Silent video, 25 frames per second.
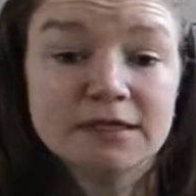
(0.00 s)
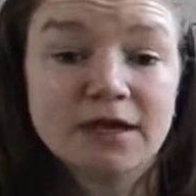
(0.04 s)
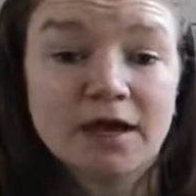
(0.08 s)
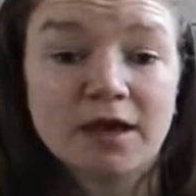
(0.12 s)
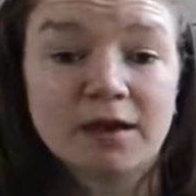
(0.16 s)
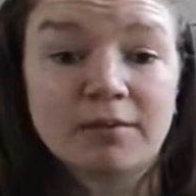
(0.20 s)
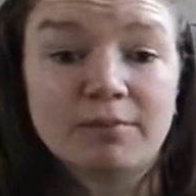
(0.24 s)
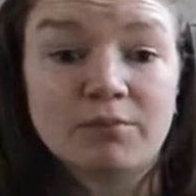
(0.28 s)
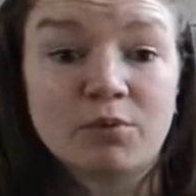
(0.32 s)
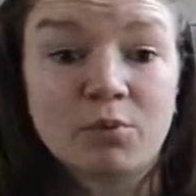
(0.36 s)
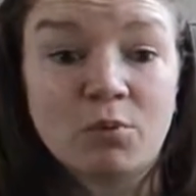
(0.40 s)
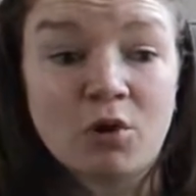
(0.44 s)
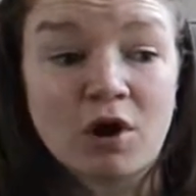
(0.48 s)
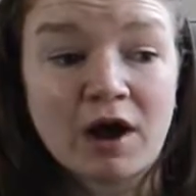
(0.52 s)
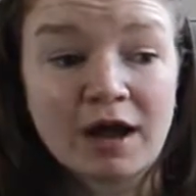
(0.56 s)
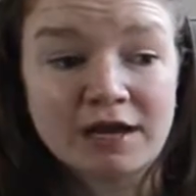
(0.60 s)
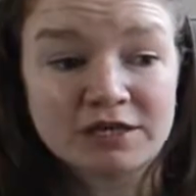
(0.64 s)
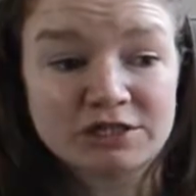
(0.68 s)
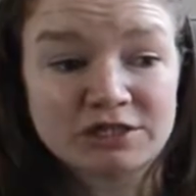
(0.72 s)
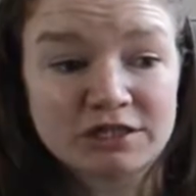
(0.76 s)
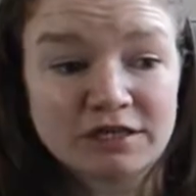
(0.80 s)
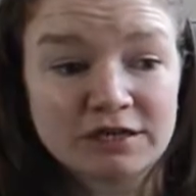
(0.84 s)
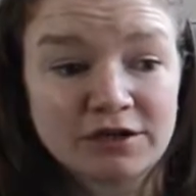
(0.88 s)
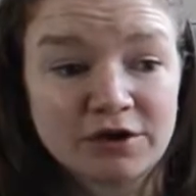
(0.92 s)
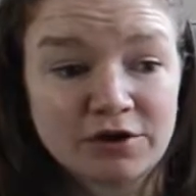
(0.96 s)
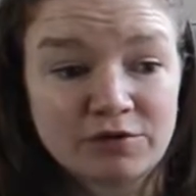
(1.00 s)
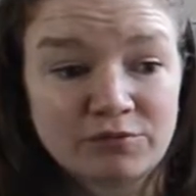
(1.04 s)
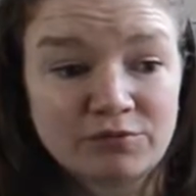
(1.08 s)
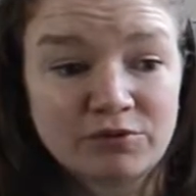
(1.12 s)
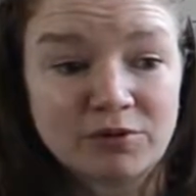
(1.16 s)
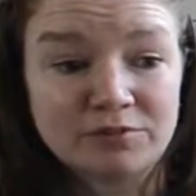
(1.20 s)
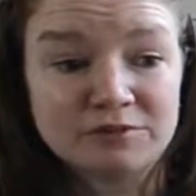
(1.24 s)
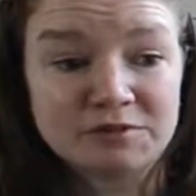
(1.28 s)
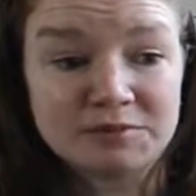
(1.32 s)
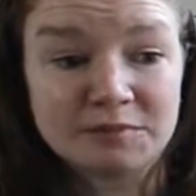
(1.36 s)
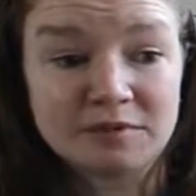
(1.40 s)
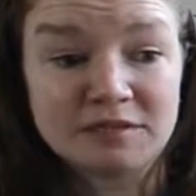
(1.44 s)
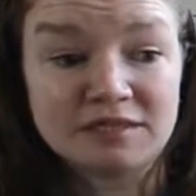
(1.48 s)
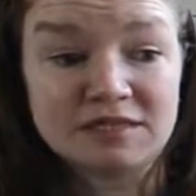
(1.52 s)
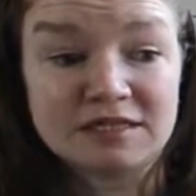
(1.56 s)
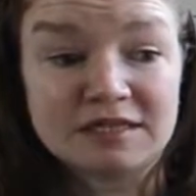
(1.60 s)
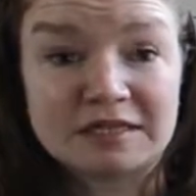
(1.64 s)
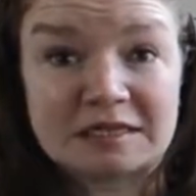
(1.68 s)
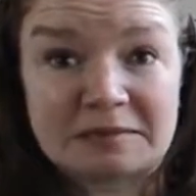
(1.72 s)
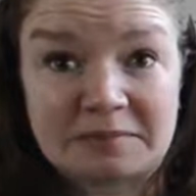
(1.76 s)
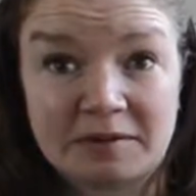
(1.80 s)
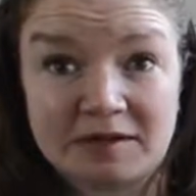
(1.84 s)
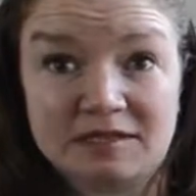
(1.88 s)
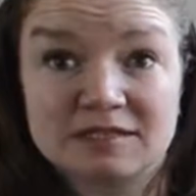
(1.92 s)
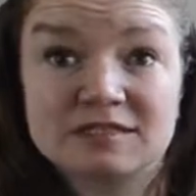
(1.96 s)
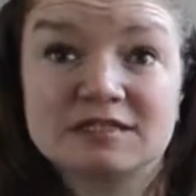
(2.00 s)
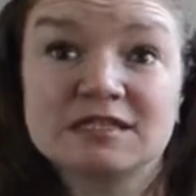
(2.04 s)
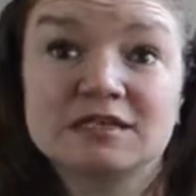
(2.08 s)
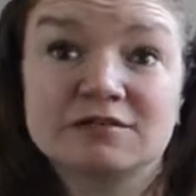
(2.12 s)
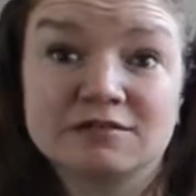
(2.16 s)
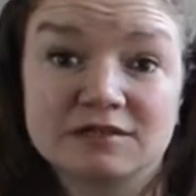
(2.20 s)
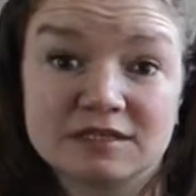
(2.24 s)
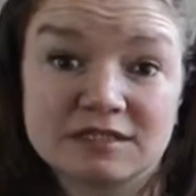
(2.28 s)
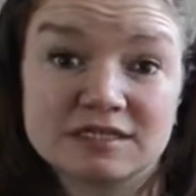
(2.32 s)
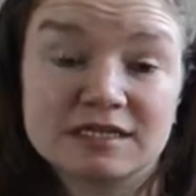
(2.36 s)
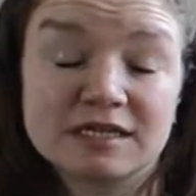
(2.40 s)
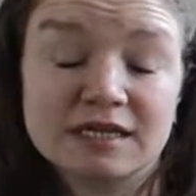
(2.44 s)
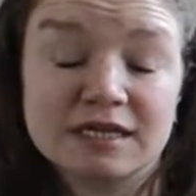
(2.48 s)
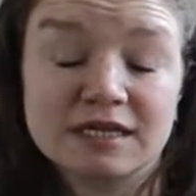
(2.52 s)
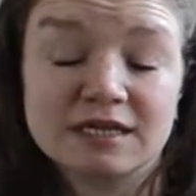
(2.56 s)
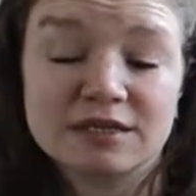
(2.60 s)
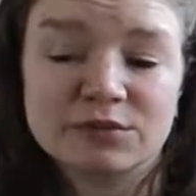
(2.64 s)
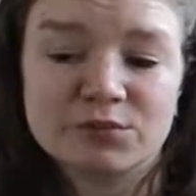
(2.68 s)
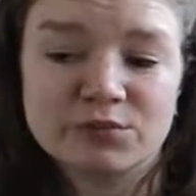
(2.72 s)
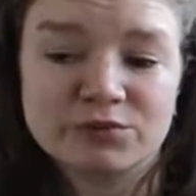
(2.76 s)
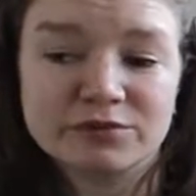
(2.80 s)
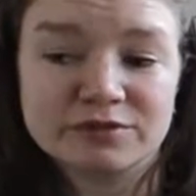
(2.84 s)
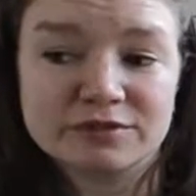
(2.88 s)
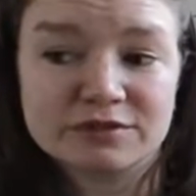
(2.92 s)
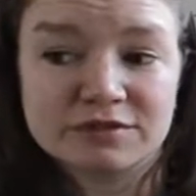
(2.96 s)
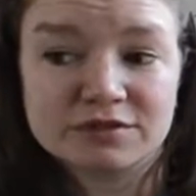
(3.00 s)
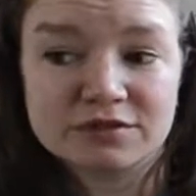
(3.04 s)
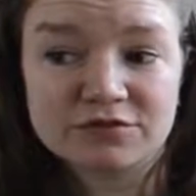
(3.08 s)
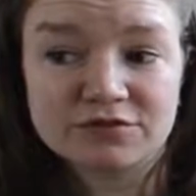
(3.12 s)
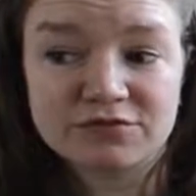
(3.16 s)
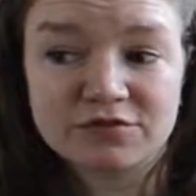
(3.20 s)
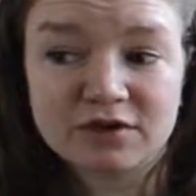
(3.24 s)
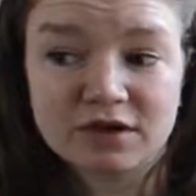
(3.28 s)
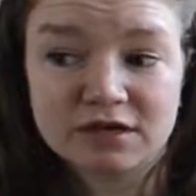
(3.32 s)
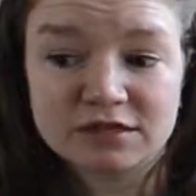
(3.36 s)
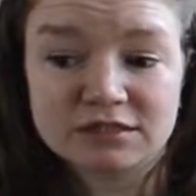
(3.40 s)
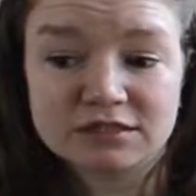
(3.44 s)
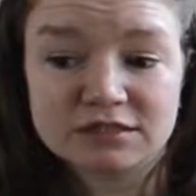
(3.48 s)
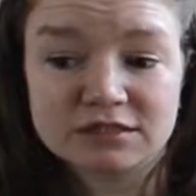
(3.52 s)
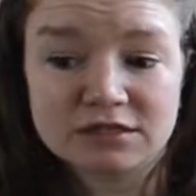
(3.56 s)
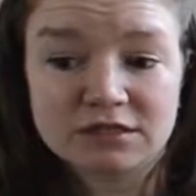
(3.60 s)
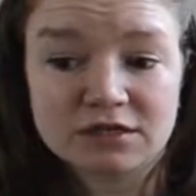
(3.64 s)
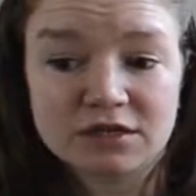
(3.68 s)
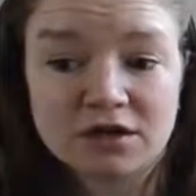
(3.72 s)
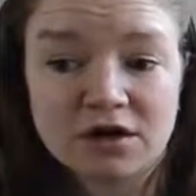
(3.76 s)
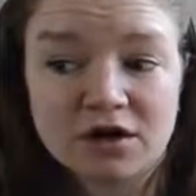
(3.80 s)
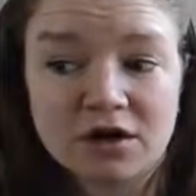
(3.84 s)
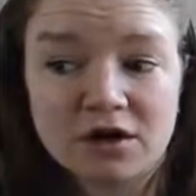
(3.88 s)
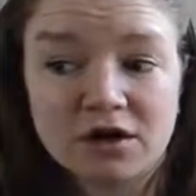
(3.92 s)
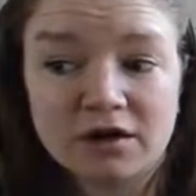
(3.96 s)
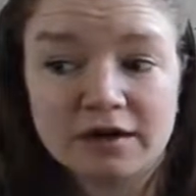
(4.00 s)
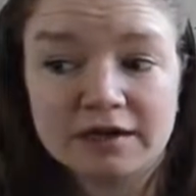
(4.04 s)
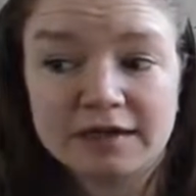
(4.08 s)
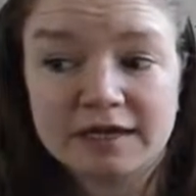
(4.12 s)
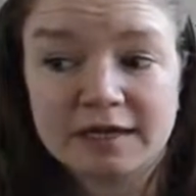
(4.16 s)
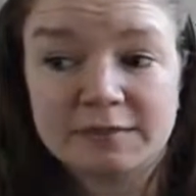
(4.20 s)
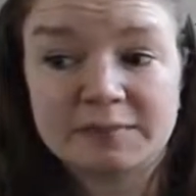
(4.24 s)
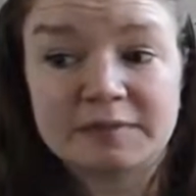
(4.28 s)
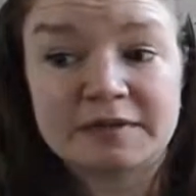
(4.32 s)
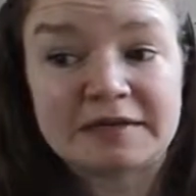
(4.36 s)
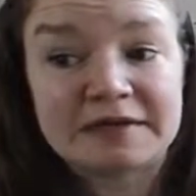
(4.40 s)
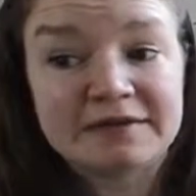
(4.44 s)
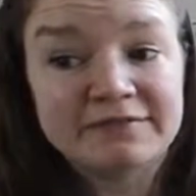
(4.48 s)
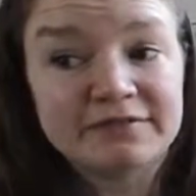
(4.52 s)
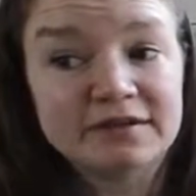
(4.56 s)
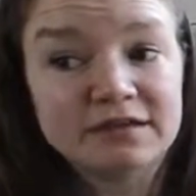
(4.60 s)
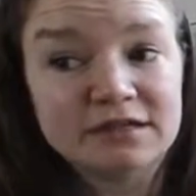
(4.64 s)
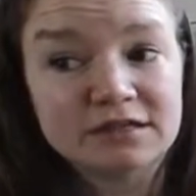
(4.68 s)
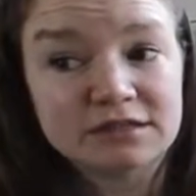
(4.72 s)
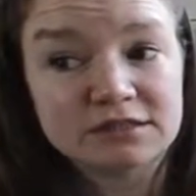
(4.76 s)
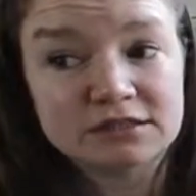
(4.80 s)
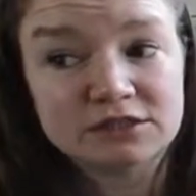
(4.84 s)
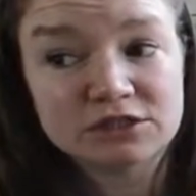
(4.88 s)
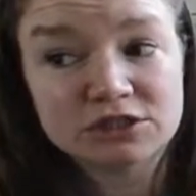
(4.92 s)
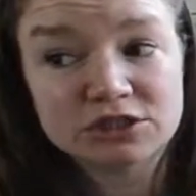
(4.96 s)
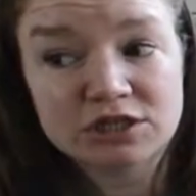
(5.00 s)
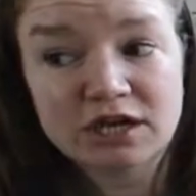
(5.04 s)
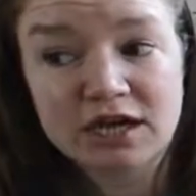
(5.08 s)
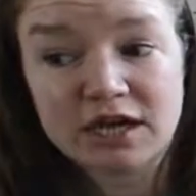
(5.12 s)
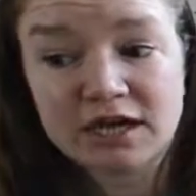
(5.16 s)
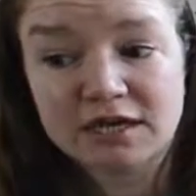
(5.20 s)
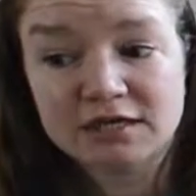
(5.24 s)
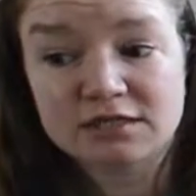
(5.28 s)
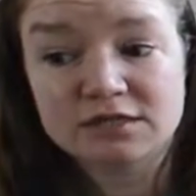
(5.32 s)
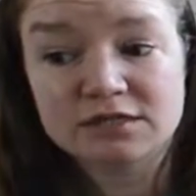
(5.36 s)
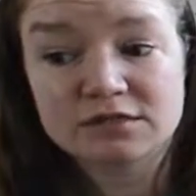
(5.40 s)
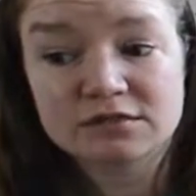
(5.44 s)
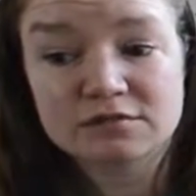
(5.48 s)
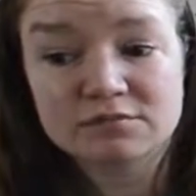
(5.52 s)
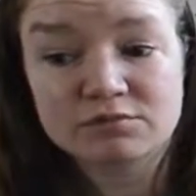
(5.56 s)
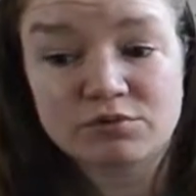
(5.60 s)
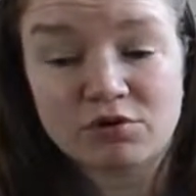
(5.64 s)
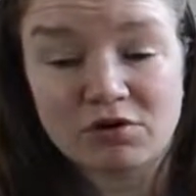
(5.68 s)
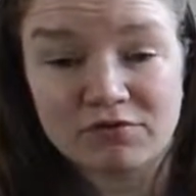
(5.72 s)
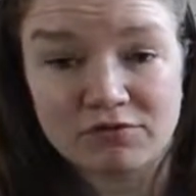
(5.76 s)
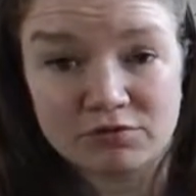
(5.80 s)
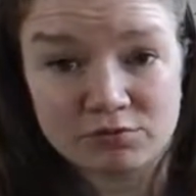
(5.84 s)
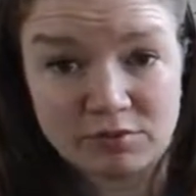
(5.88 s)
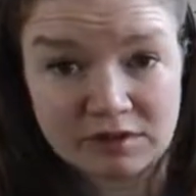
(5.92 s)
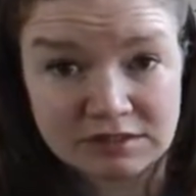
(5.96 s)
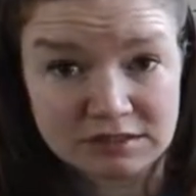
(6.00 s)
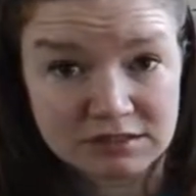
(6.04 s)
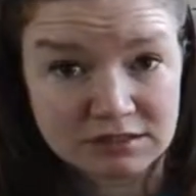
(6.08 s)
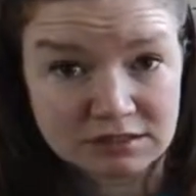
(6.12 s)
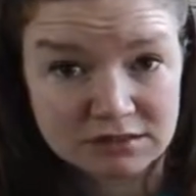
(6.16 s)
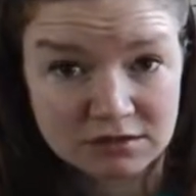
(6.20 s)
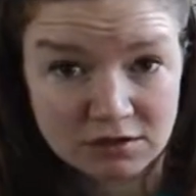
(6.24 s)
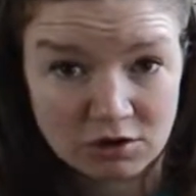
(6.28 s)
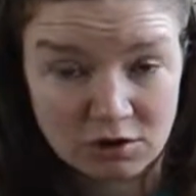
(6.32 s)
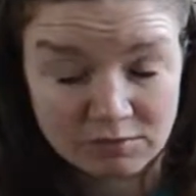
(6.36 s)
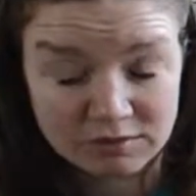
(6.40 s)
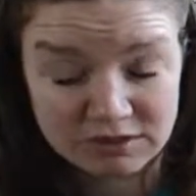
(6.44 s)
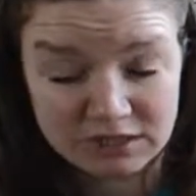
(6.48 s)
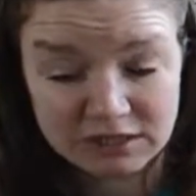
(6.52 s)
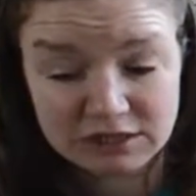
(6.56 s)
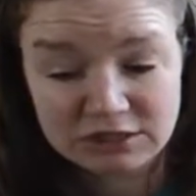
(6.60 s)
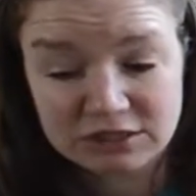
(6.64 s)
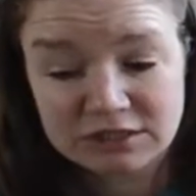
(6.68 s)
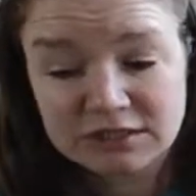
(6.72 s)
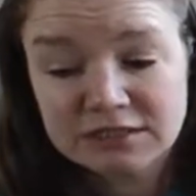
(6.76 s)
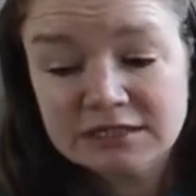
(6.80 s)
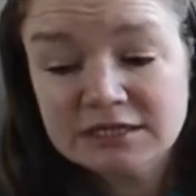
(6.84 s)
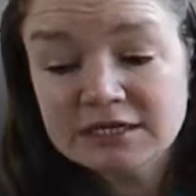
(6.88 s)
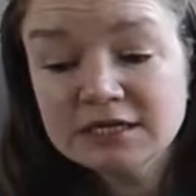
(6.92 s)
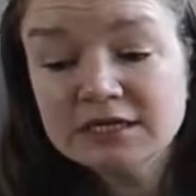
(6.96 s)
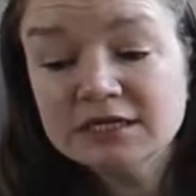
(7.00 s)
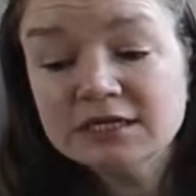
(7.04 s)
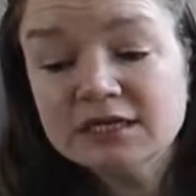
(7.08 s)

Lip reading: But what actually kind of prompted me to think about it seriously was the fact that I had been living in shared private rented accommodation,